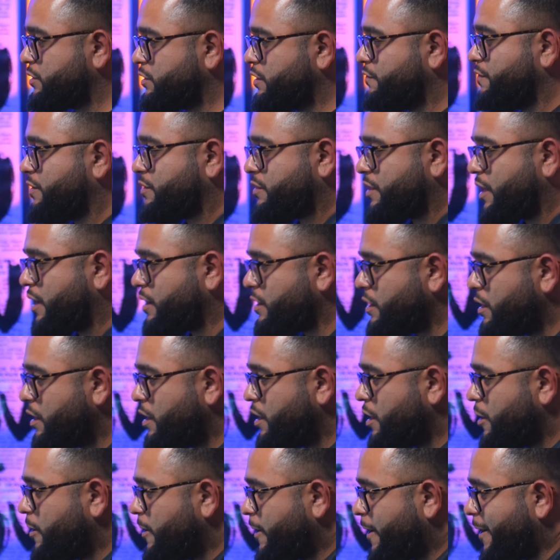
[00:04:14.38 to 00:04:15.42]
and stuff like that.
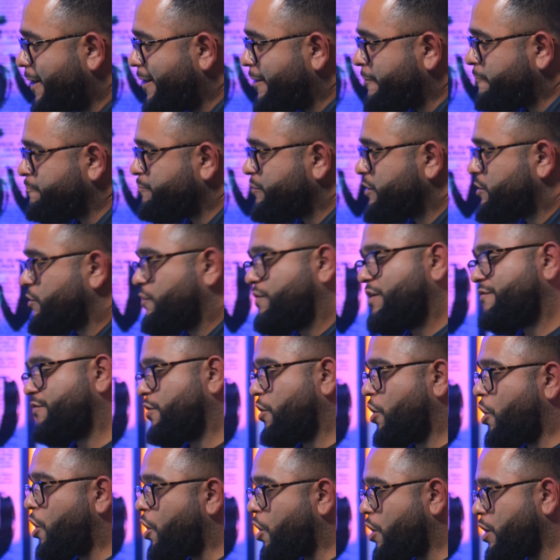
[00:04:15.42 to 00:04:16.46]
So if you have a
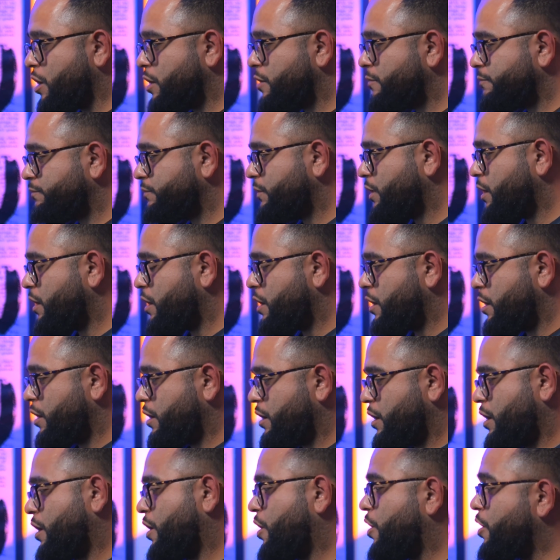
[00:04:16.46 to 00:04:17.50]

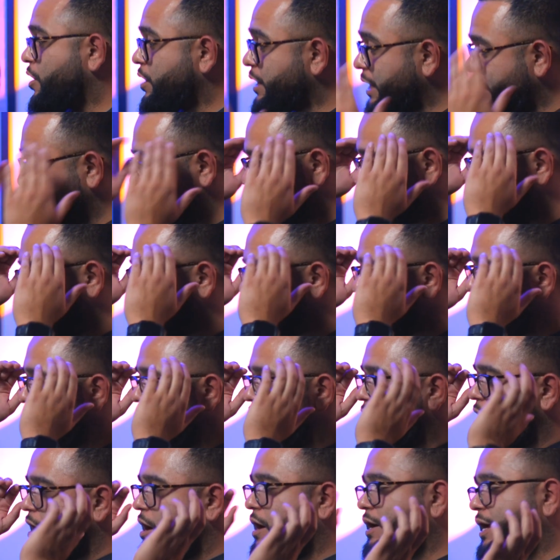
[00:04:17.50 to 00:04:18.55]
heart head shape,
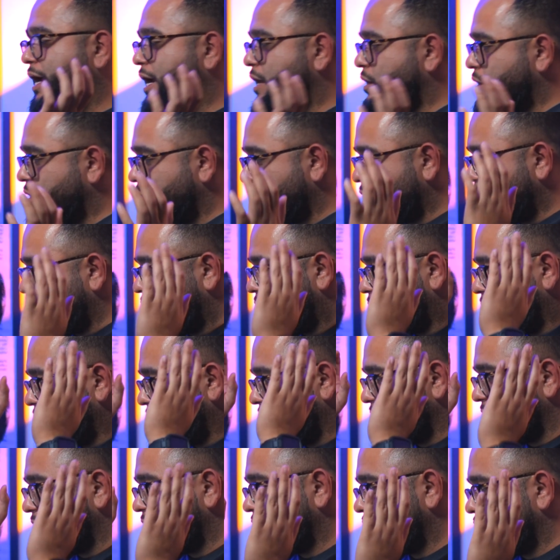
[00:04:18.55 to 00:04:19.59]
again,
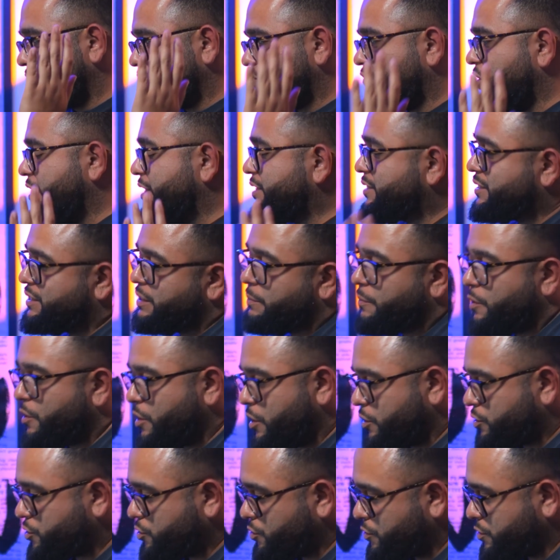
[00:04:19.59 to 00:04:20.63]
it's very
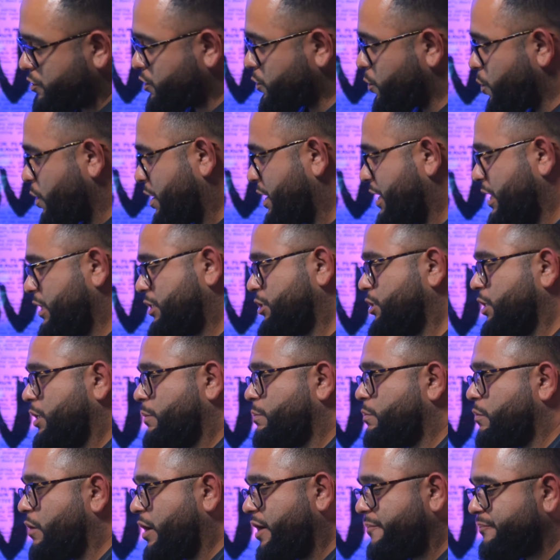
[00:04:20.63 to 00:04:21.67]
similar to the square head
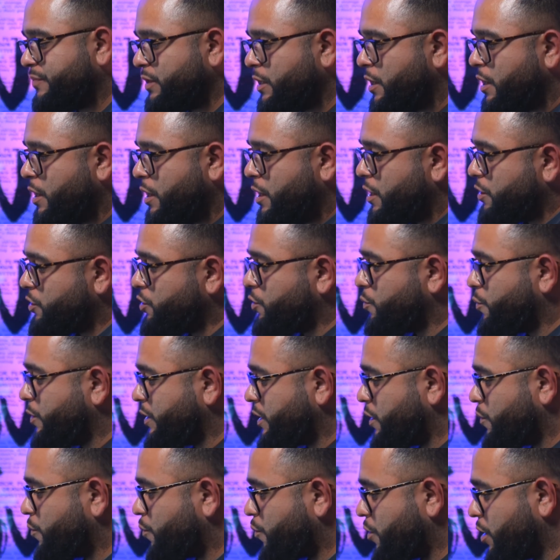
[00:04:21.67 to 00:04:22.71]
shape, right? You
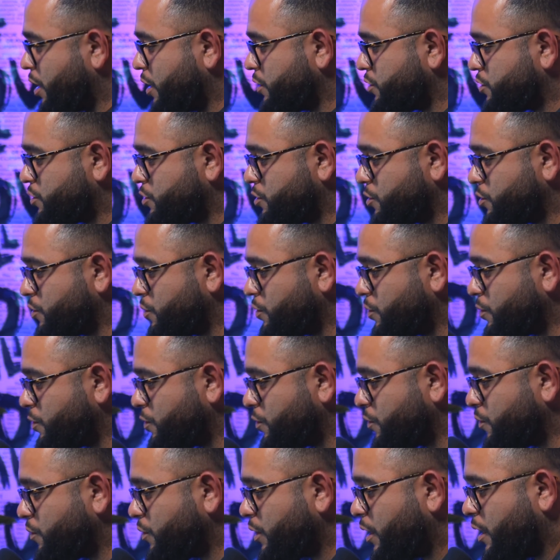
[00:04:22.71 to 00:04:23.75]
really want
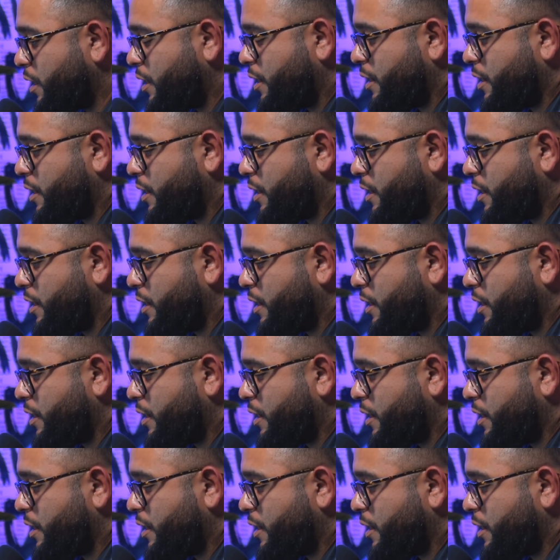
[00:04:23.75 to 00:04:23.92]
to